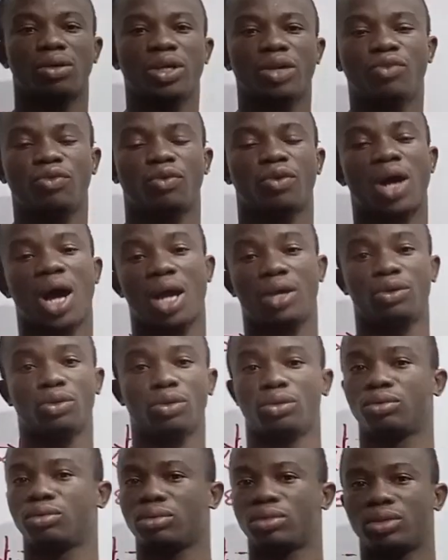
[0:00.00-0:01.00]
if I
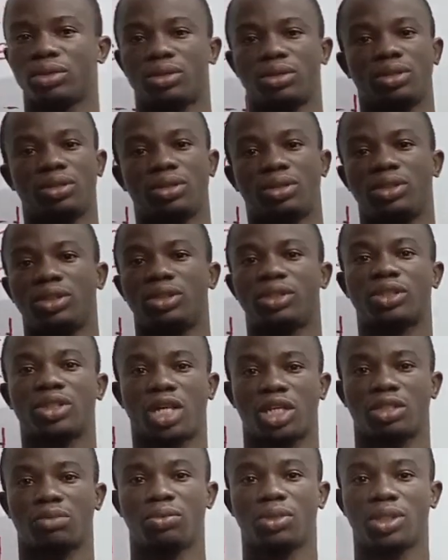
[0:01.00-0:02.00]
know the
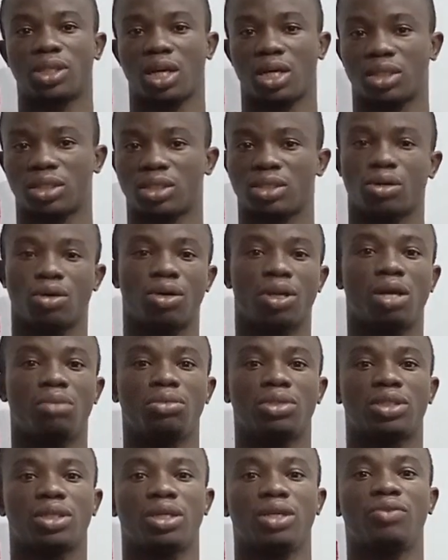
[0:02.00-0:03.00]
transmittance, or
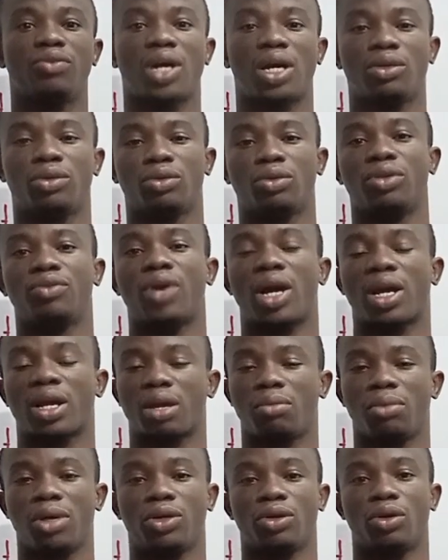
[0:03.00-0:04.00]
let me say if I
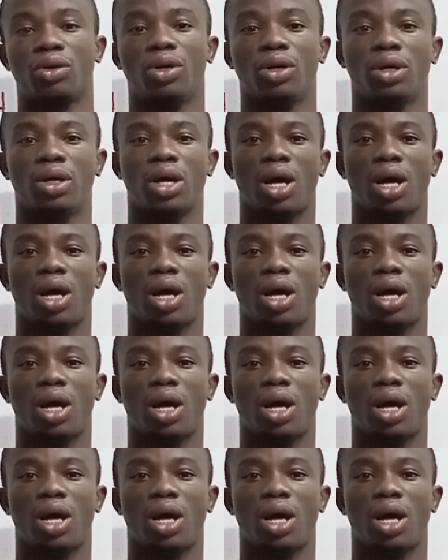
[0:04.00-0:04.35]
can measure